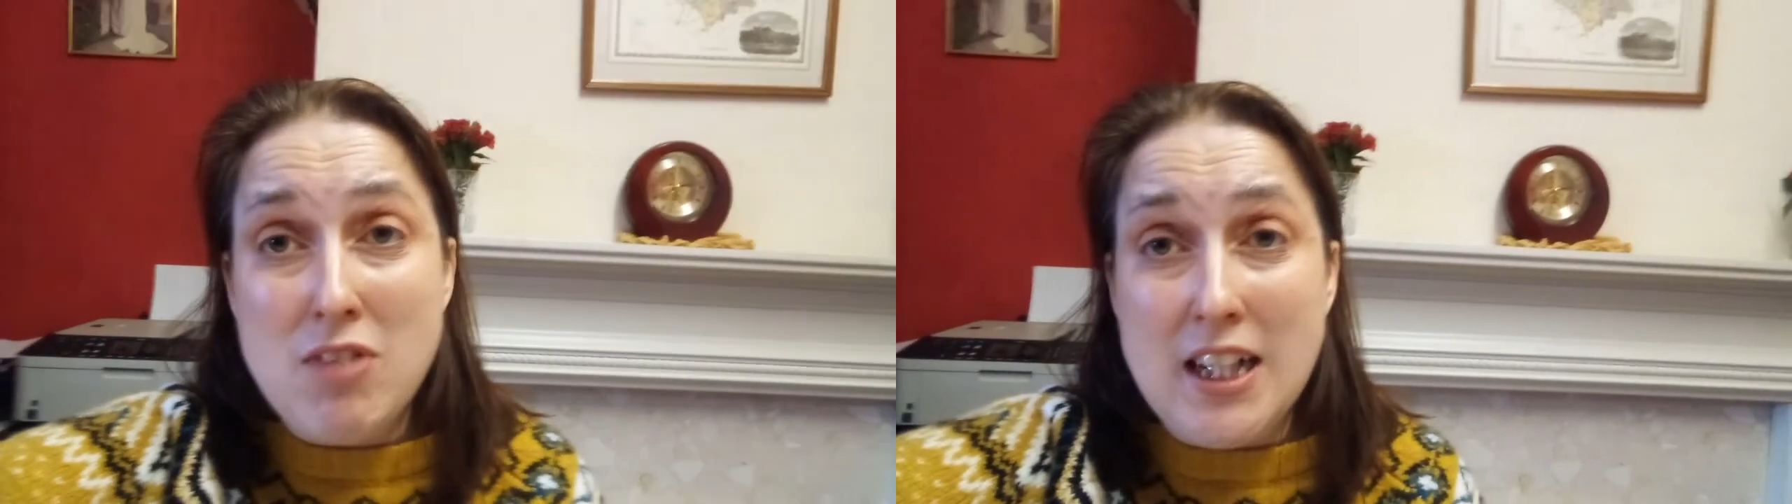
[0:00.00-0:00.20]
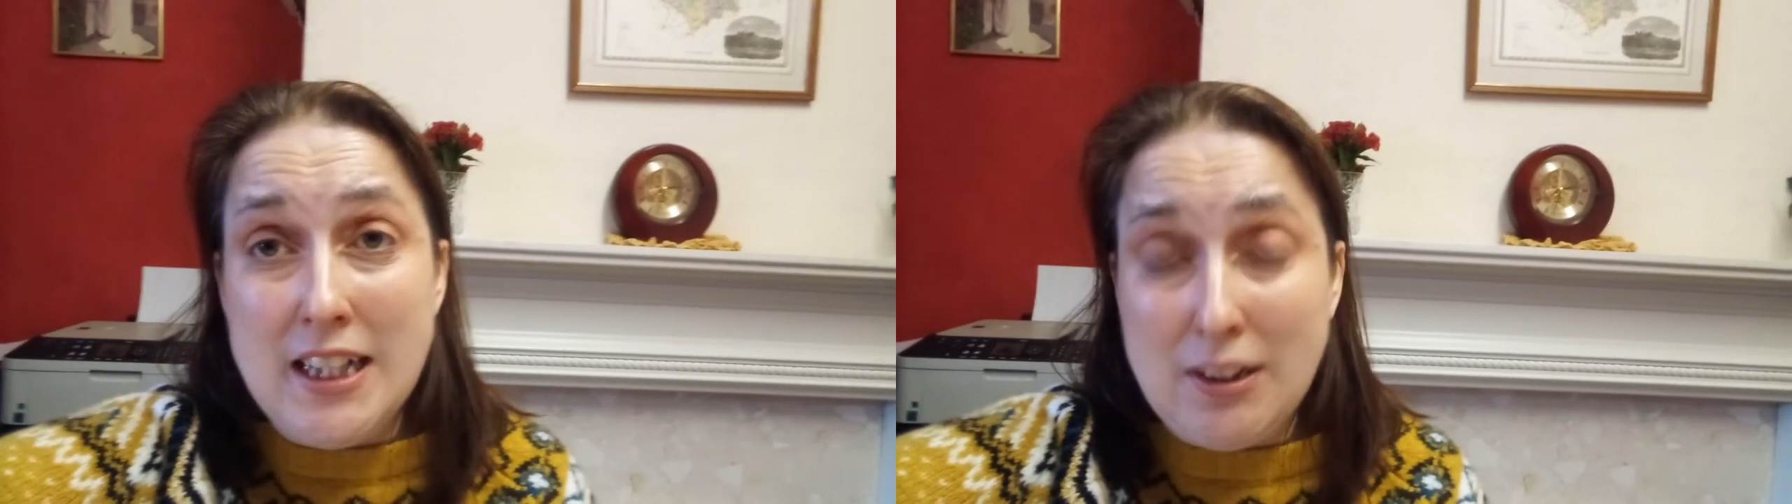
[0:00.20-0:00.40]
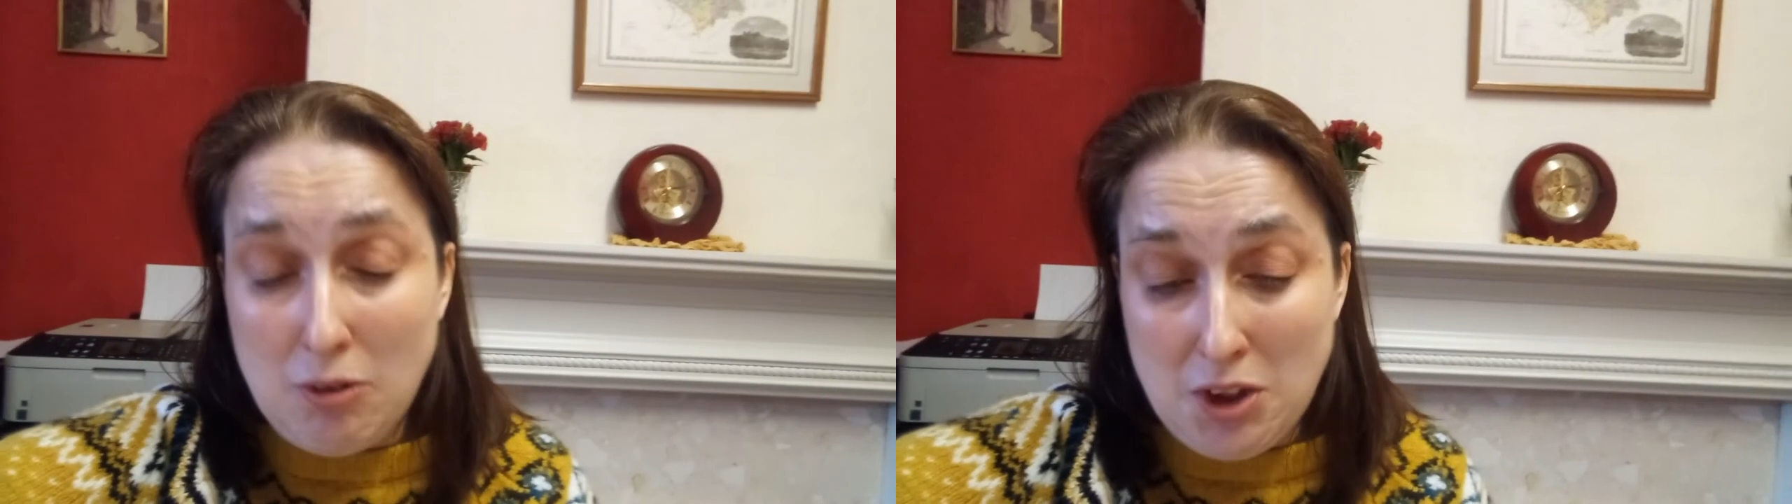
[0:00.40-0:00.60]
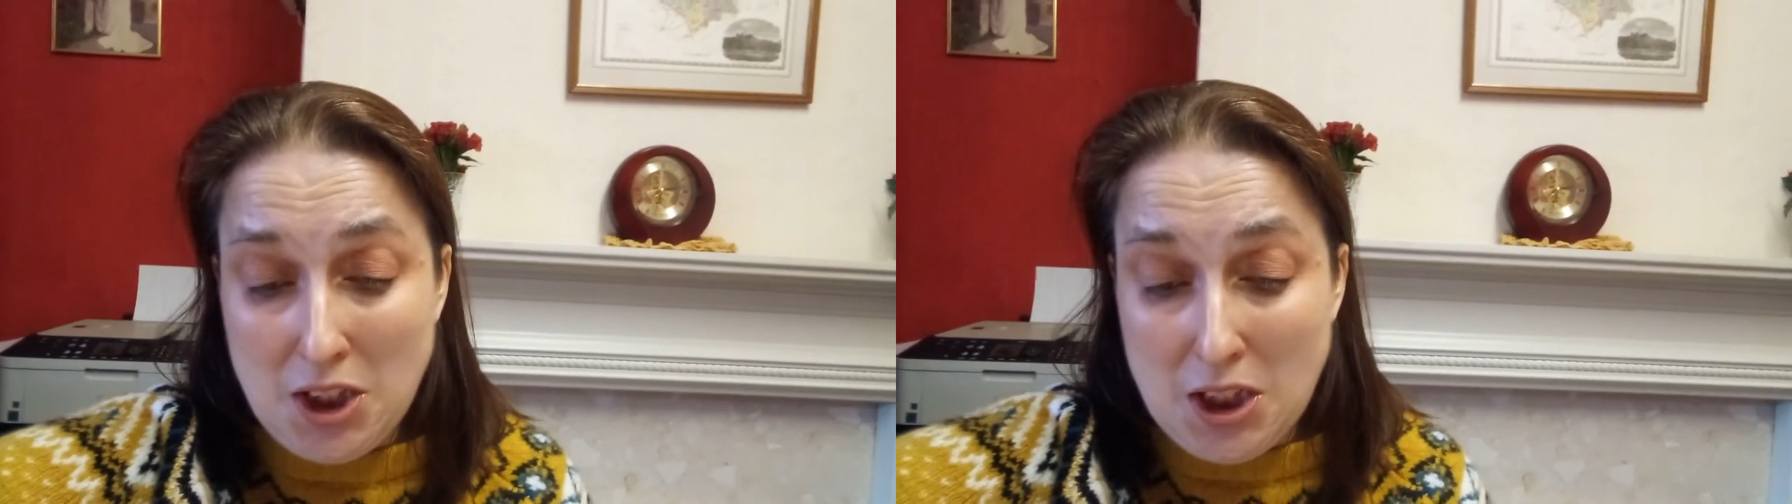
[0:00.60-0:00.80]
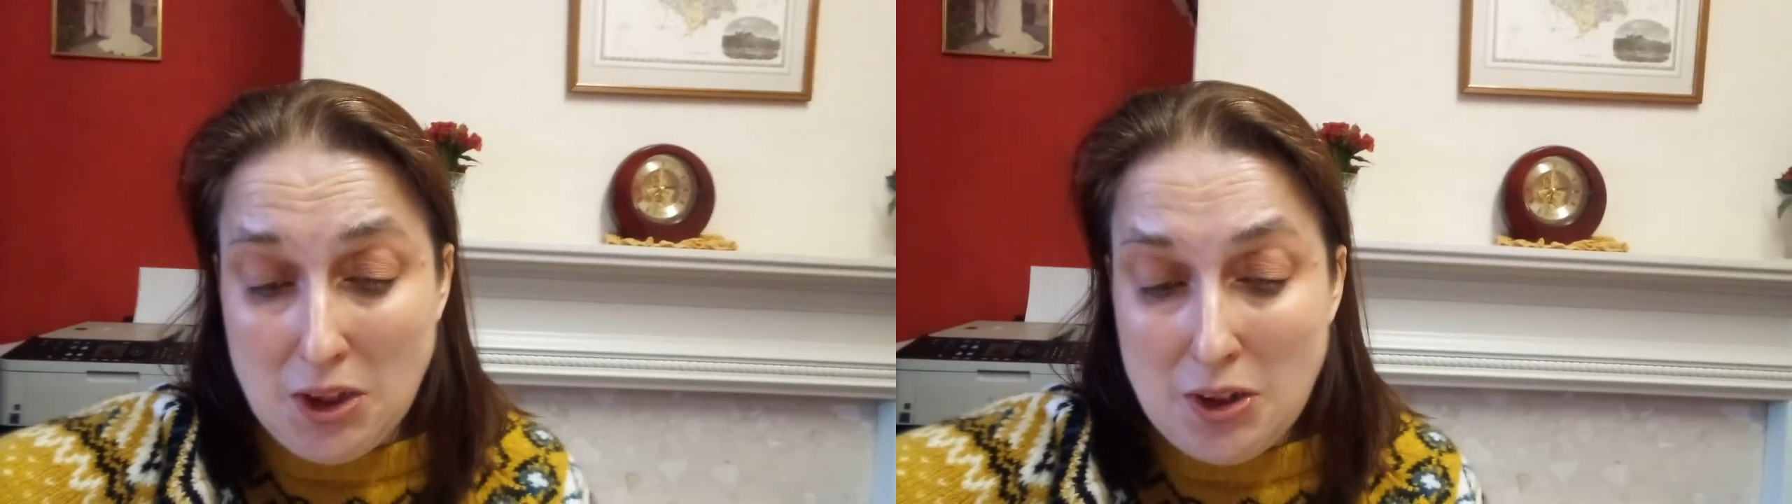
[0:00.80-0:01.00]
really good
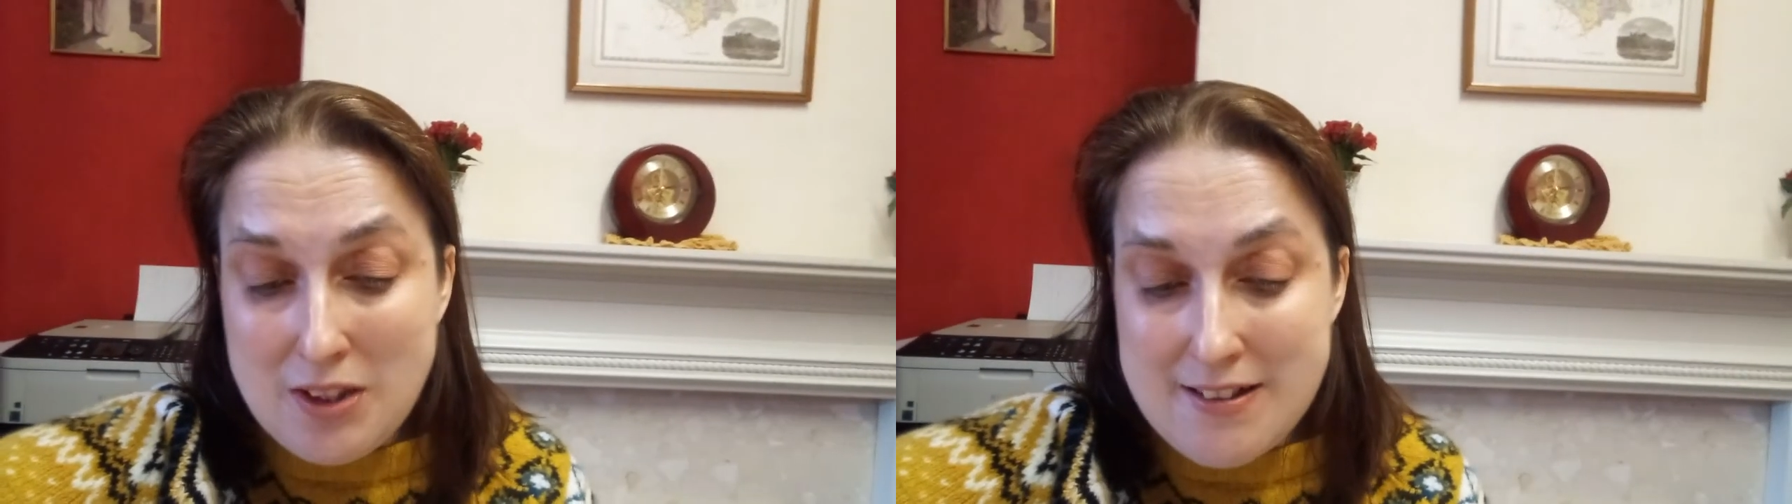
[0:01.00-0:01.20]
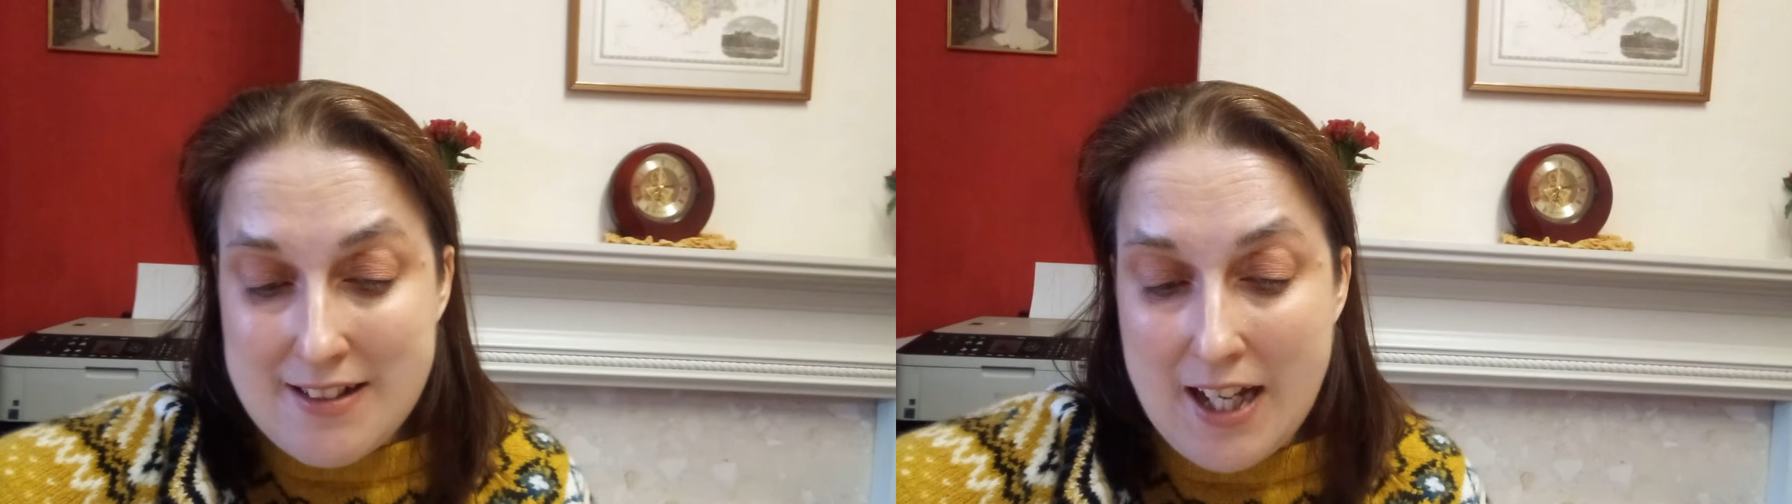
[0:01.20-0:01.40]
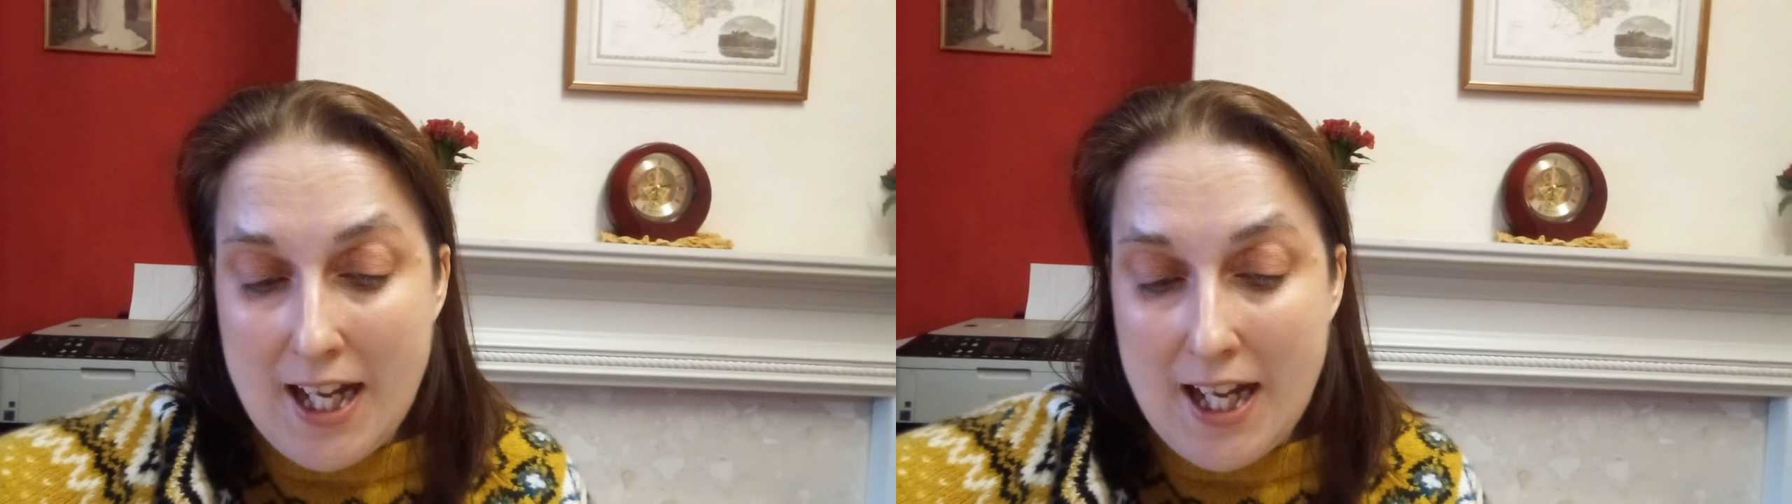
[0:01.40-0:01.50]
news.